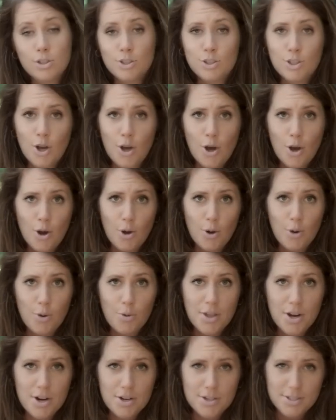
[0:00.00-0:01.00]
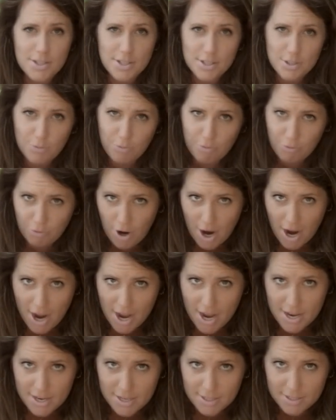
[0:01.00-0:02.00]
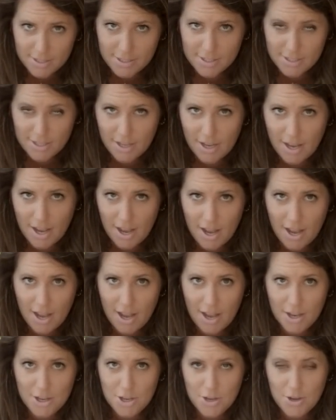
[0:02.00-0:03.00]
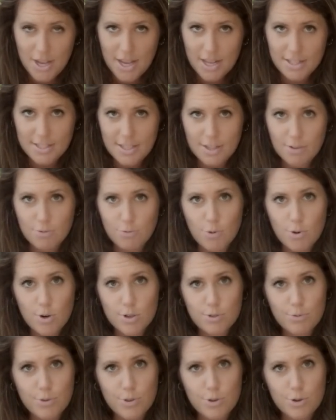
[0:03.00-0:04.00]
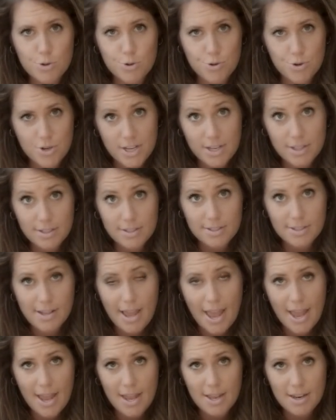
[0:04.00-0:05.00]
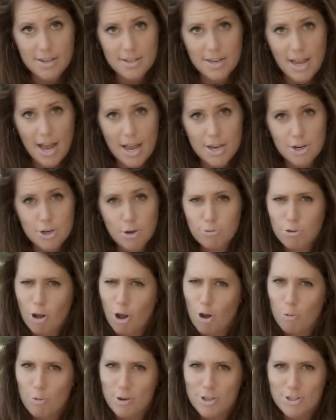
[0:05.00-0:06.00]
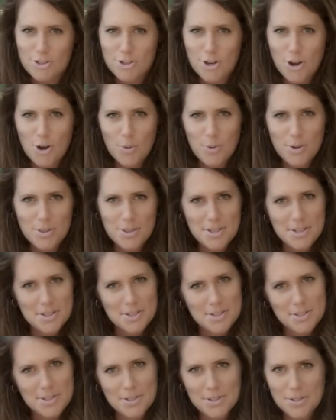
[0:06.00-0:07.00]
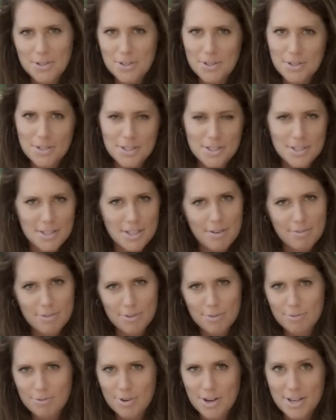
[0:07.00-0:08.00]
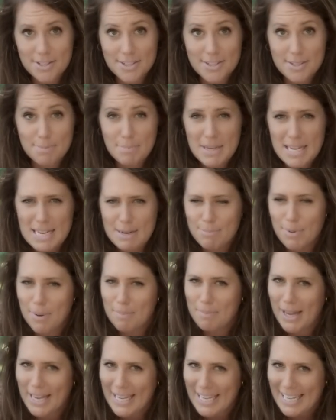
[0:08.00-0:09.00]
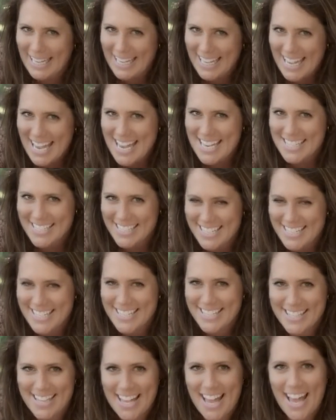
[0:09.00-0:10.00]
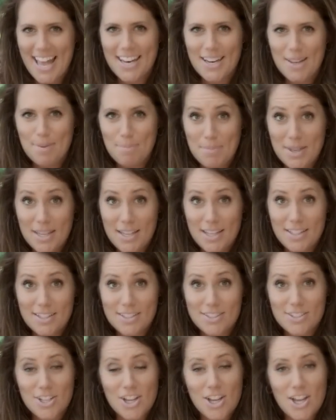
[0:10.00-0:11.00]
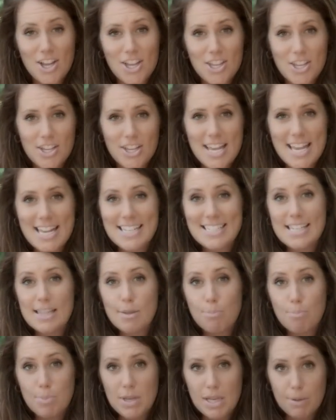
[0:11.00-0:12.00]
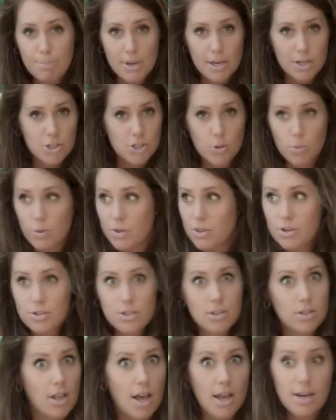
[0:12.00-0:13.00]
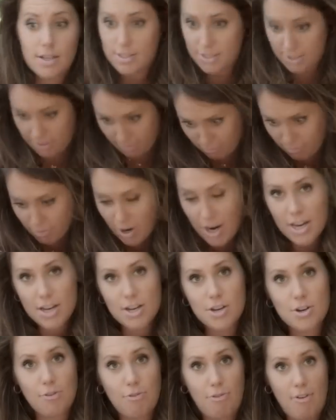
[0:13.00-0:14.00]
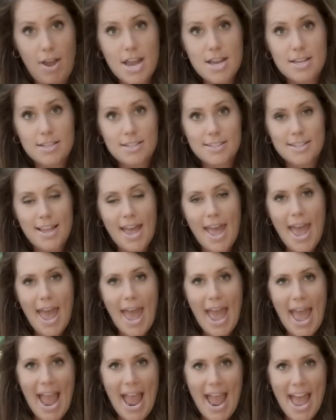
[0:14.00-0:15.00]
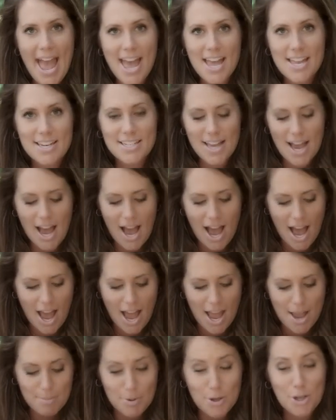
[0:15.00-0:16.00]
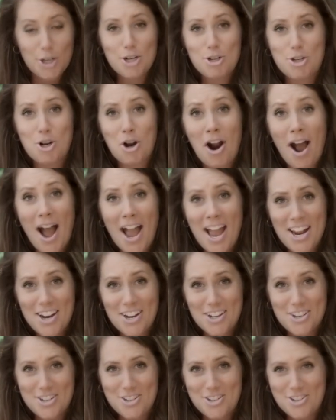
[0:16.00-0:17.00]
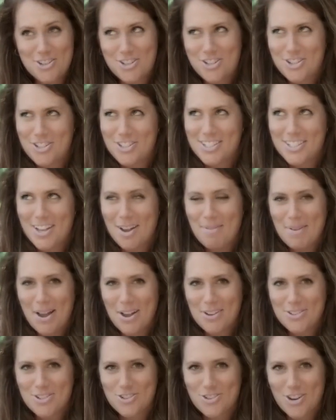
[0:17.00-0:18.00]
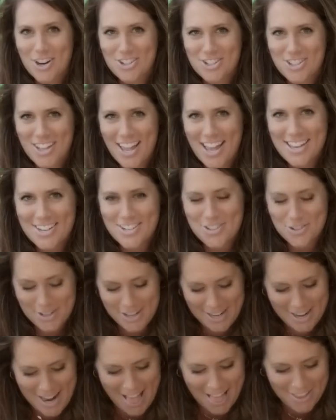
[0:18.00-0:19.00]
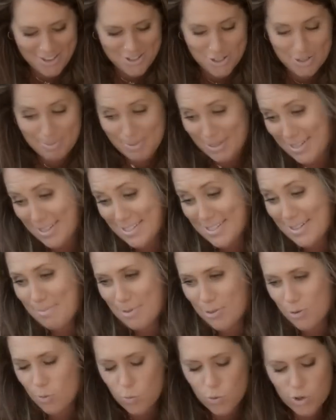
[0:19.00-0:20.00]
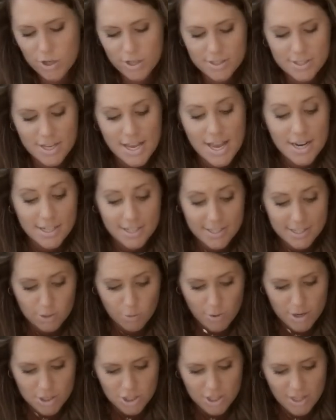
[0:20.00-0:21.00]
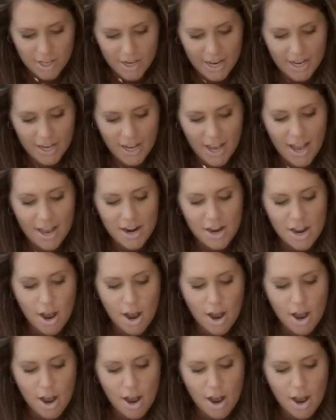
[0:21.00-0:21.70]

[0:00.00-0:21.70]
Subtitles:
So there's this phrase, you can't see the forest for the trees, and I don't always know what these little clever phrases mean, but my guess is that it means you can't see the big picture when there's a lot of stuff right in your face. And I'm gonna try to somehow stretch that into an analogy because I'm in the woods to this question that I got